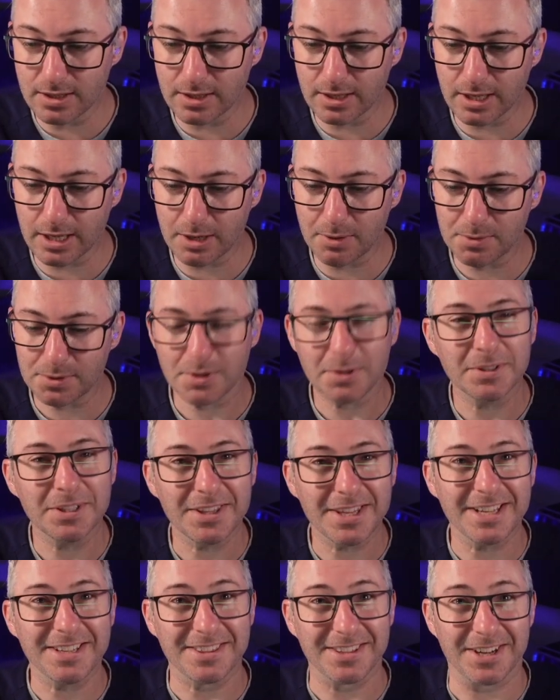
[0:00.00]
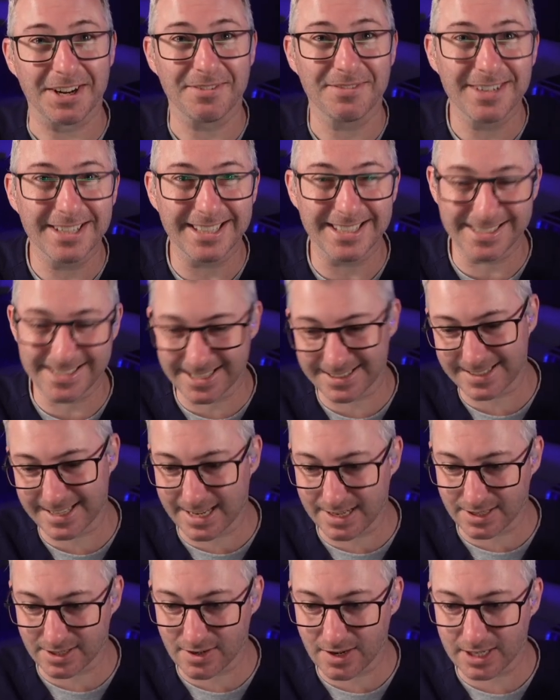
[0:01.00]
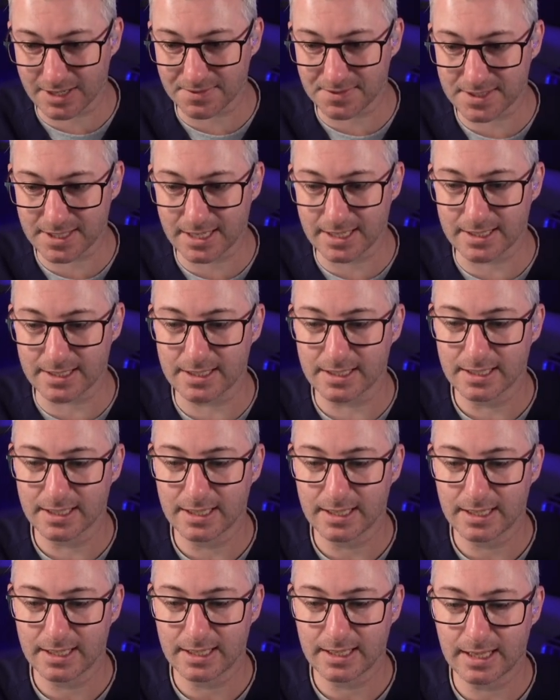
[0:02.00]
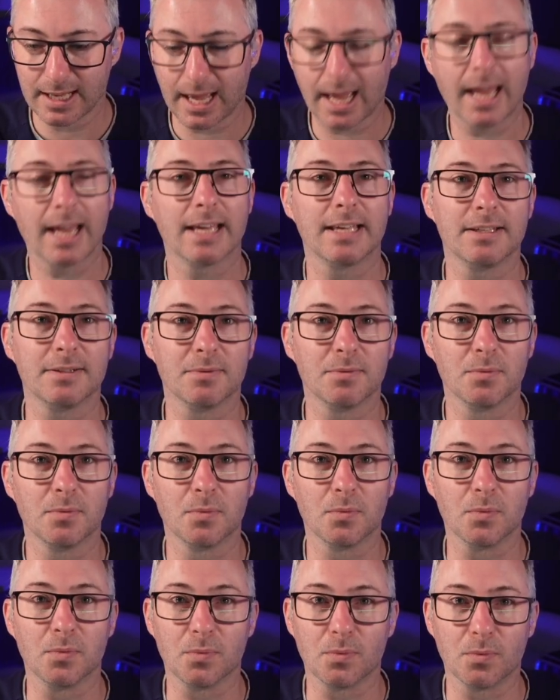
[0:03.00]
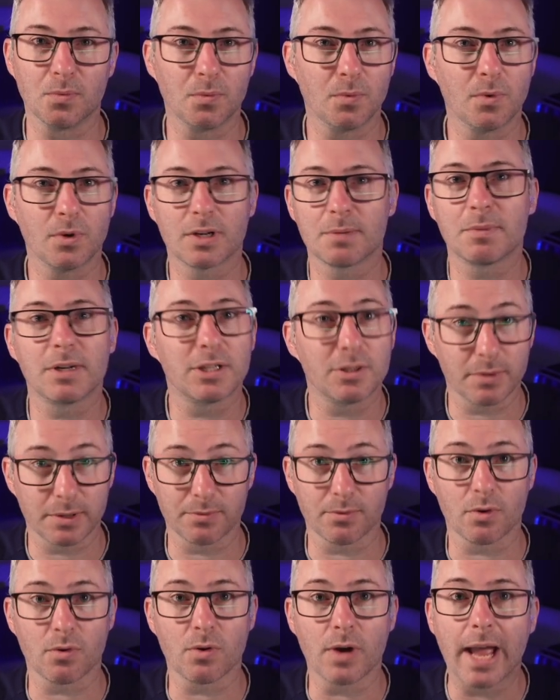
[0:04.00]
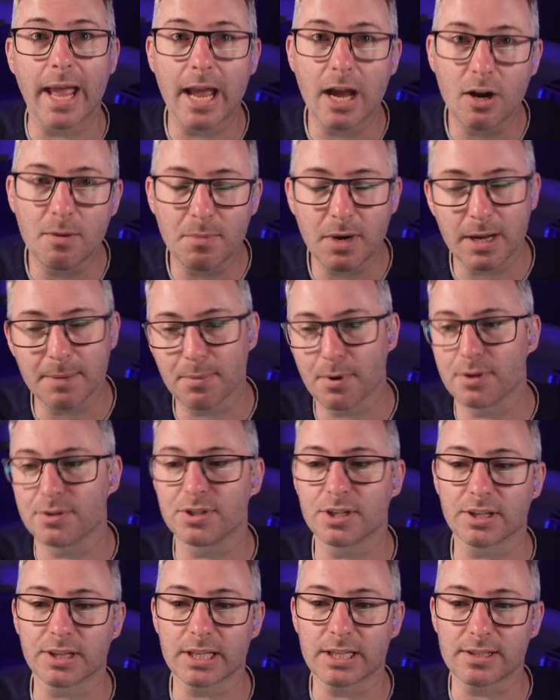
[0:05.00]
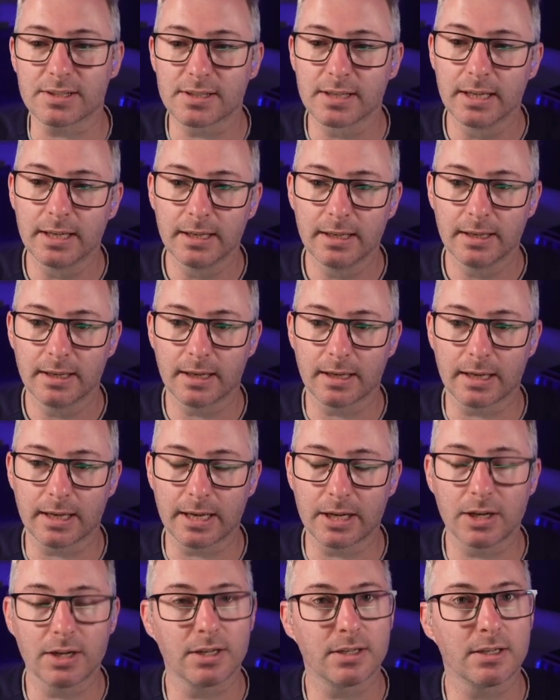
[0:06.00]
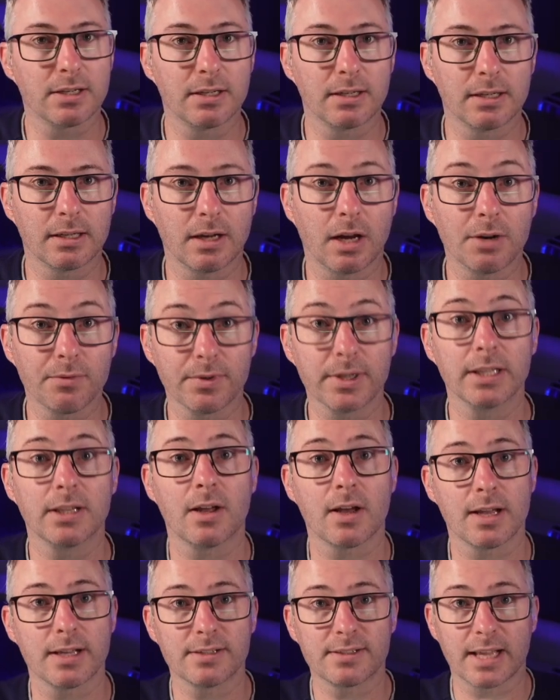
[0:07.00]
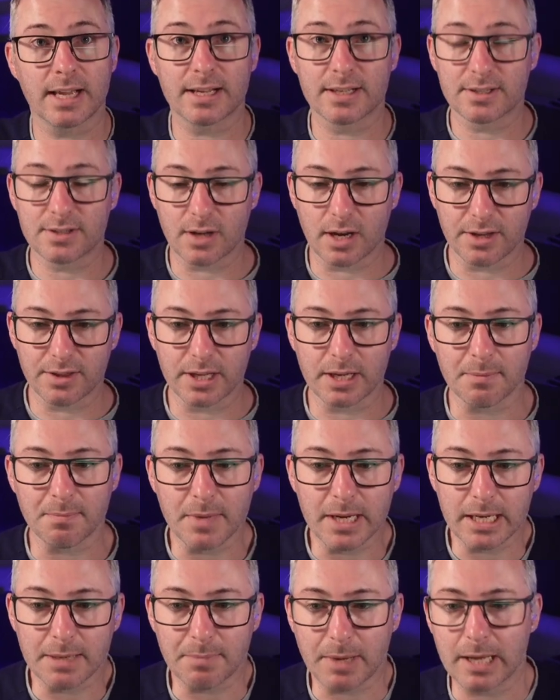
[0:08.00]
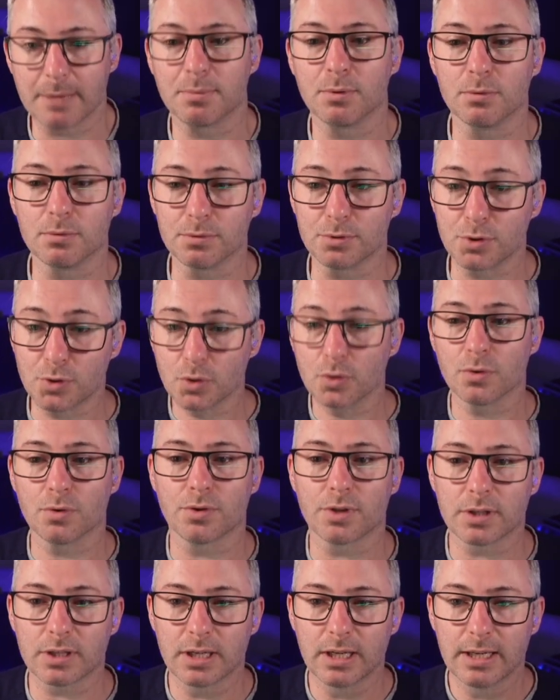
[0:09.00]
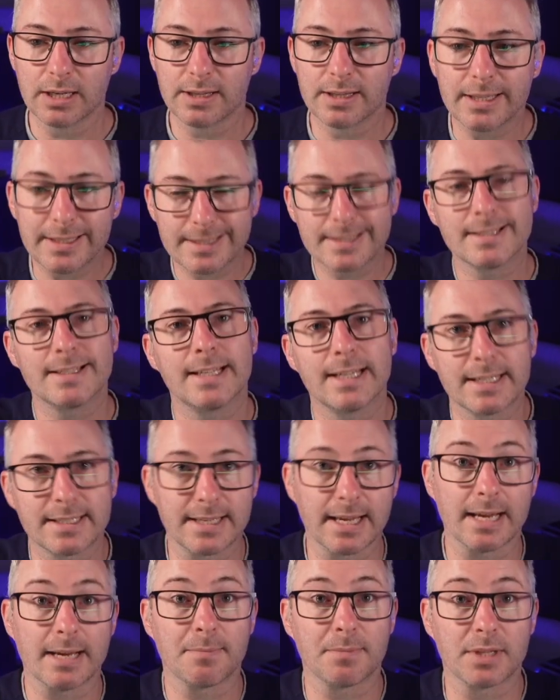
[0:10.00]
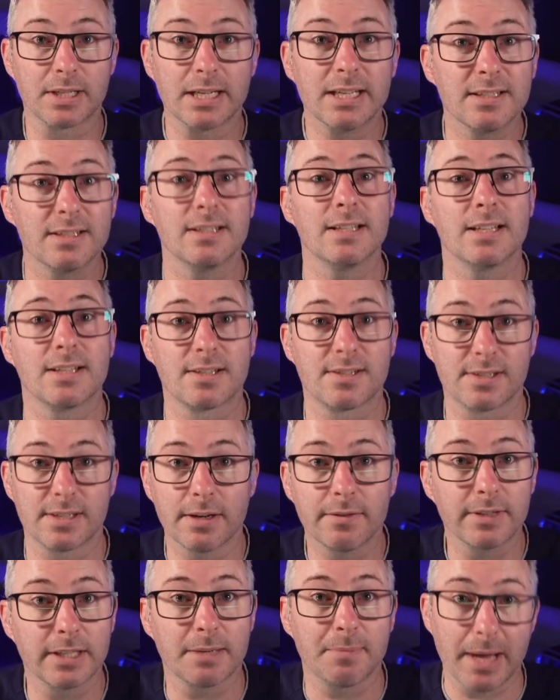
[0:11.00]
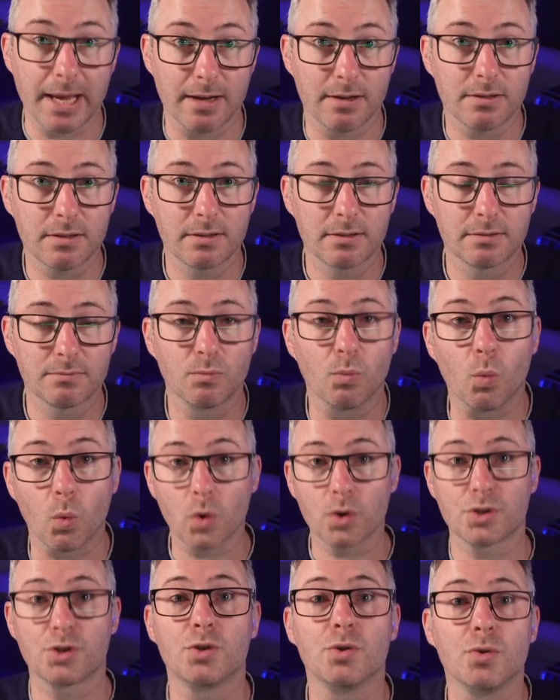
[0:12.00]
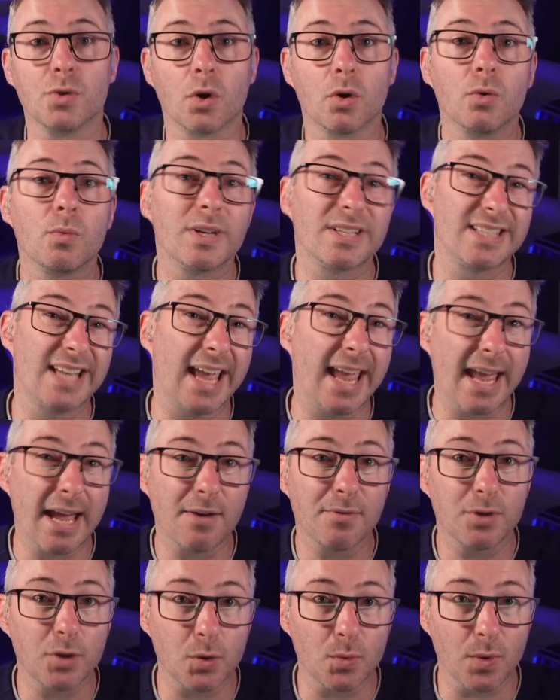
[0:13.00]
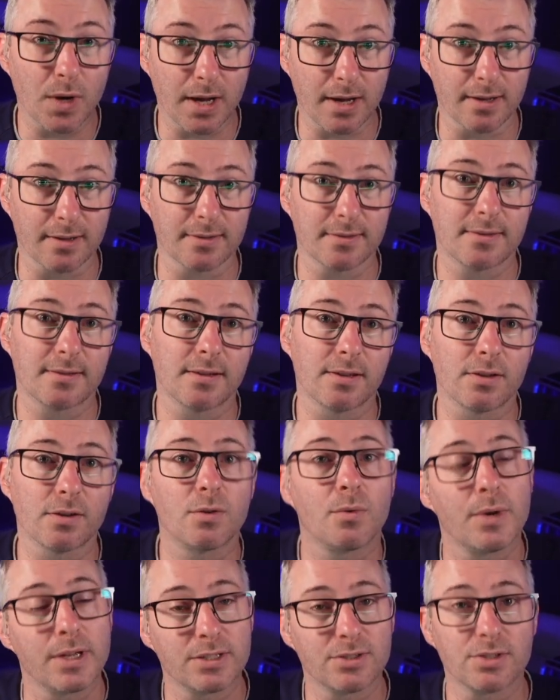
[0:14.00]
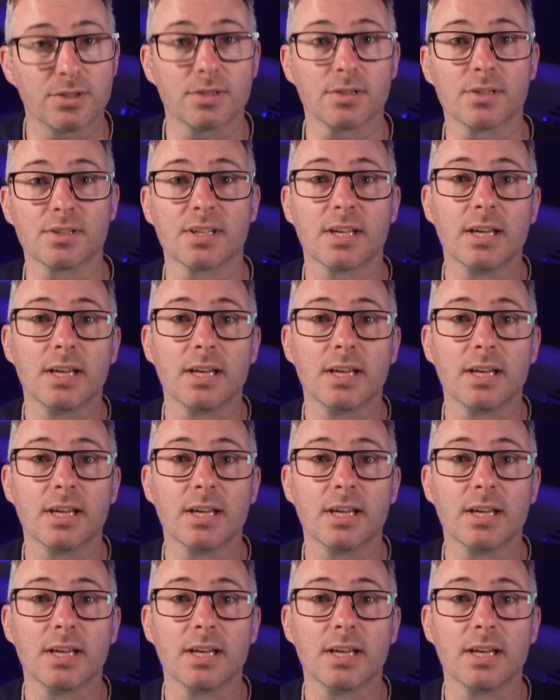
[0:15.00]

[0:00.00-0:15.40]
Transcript: It was only then that I really sat down and kind of said, hey, what am I doing wrong? How am I approaching this? And I realized, as I think many people do, that this is an exam that isn't necessarily about what you know, it's how you answer the questions.